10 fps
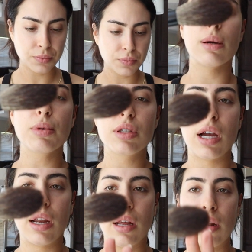It's
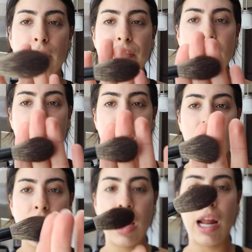double-sided,
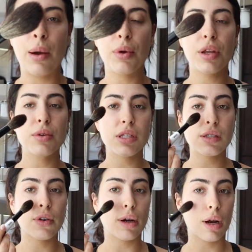and I would use
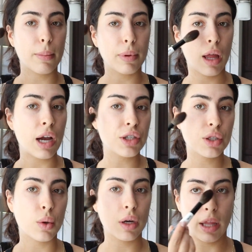this for
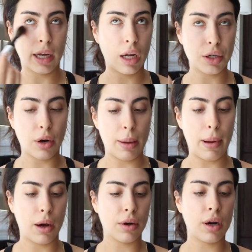blush or like under eye
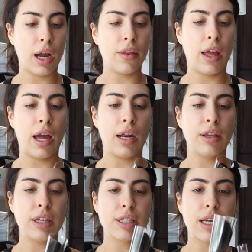powder, and
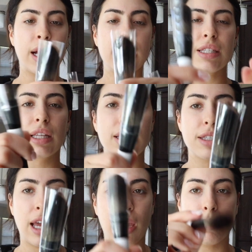then this side is like the
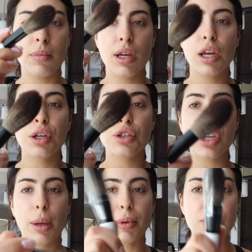same
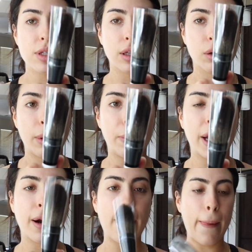shape, it's just a little bit
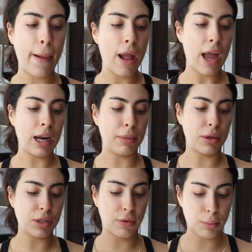bigger, and I'm gonna
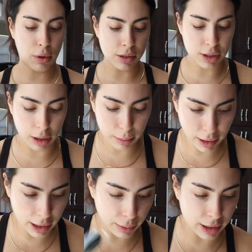use it for bronzer. But
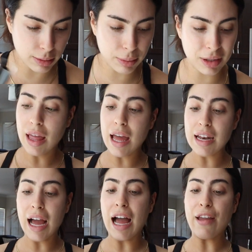anyways,
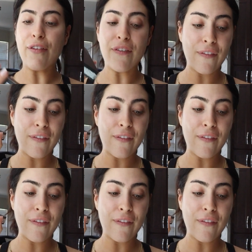then I